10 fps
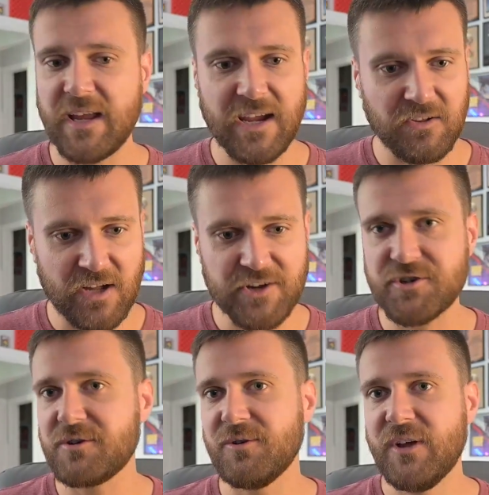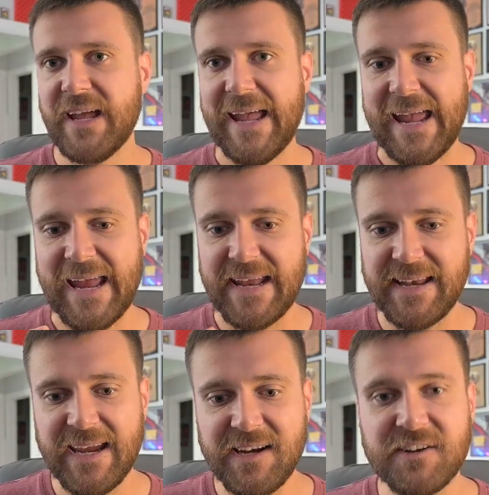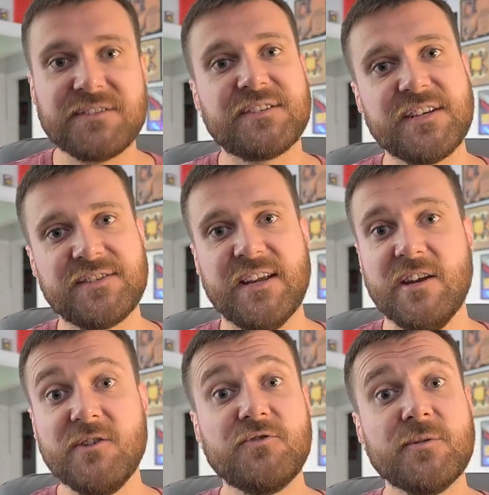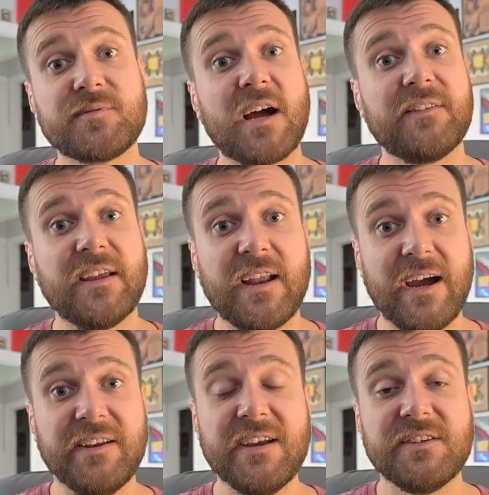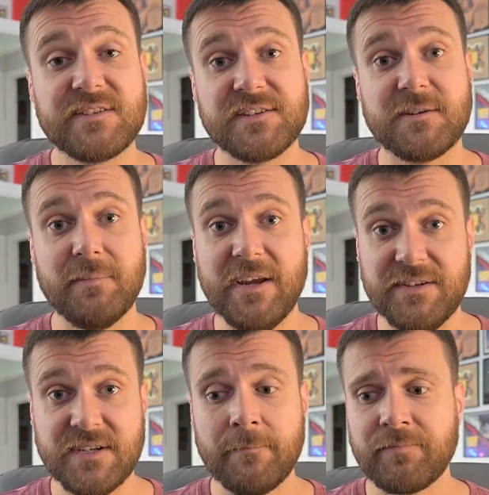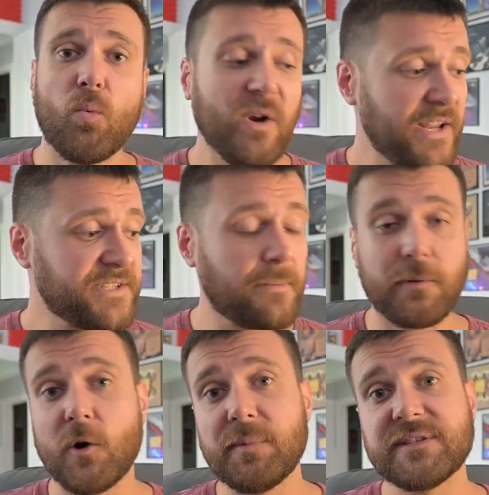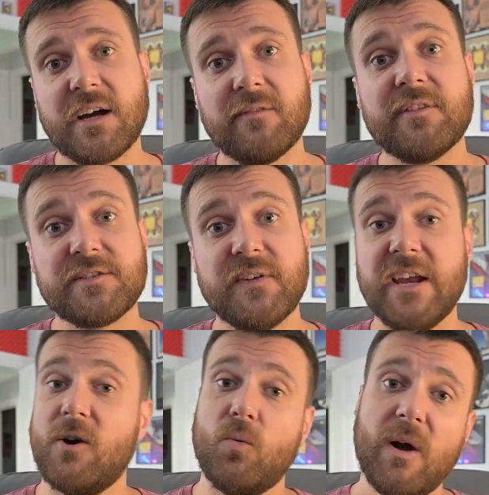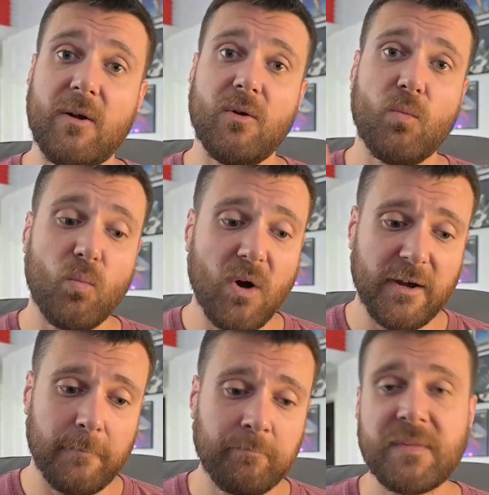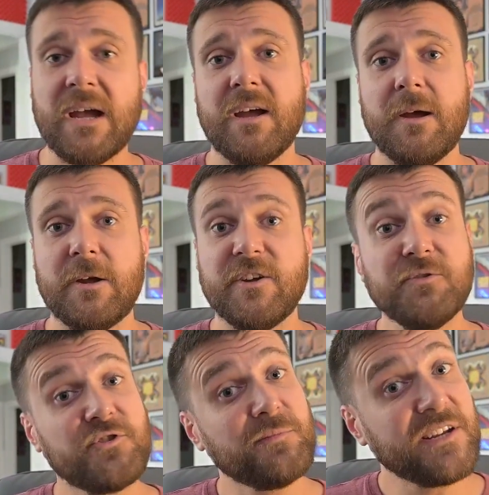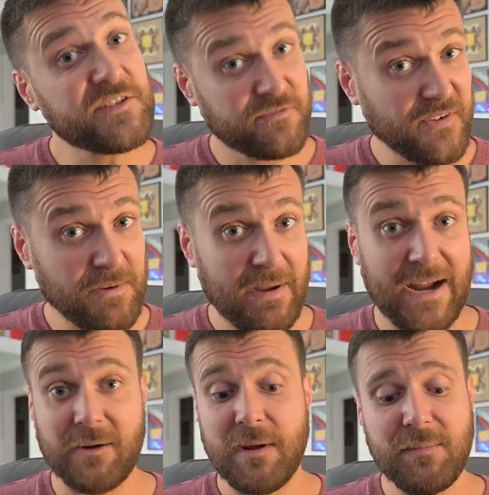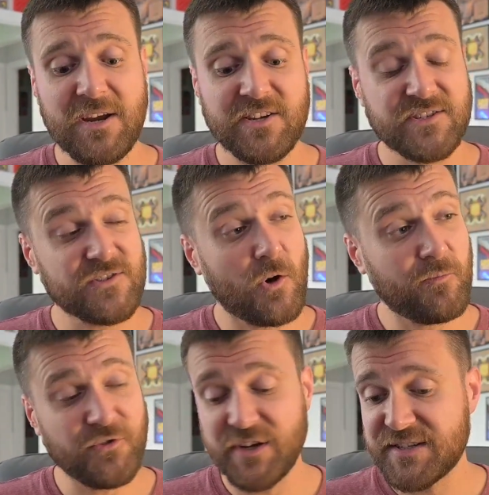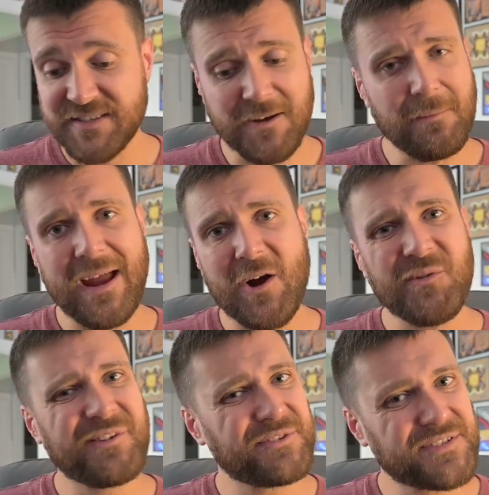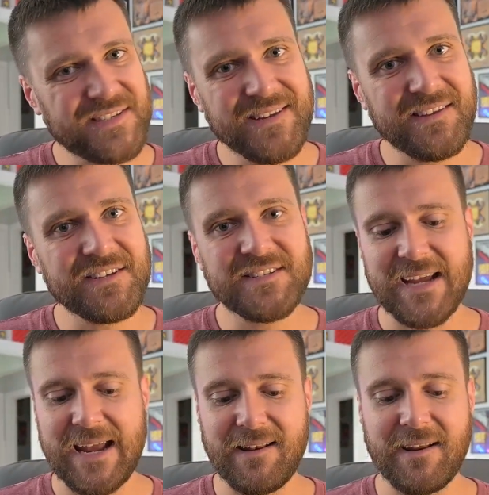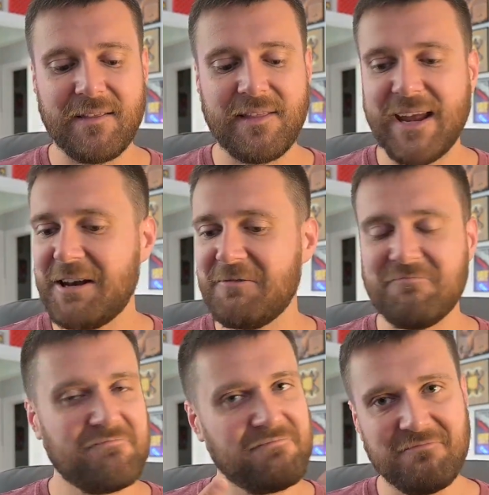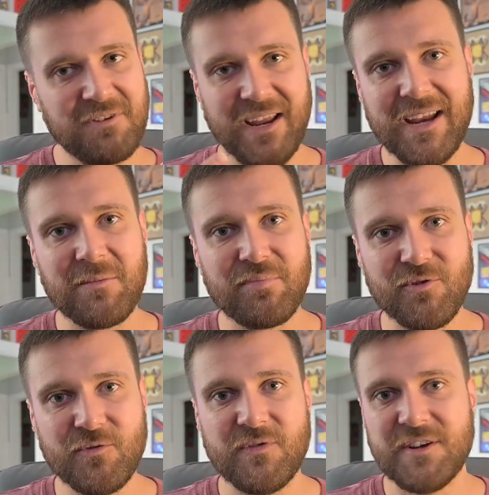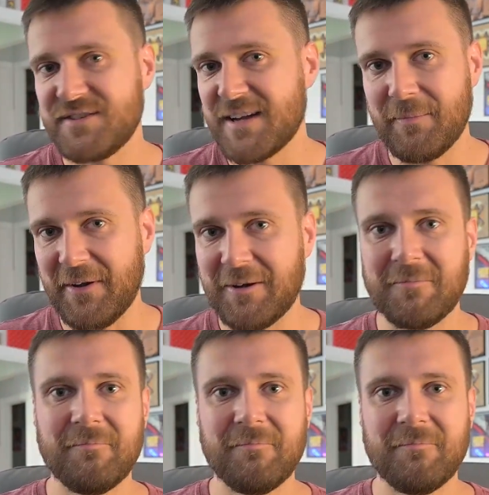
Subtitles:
illogical, and inconsistent YouTube's content ID system is. What is the purpose of this video? Well, one, YouTube needs feedback. Maybe, hopefully, somehow they'll see this and then they can improve something.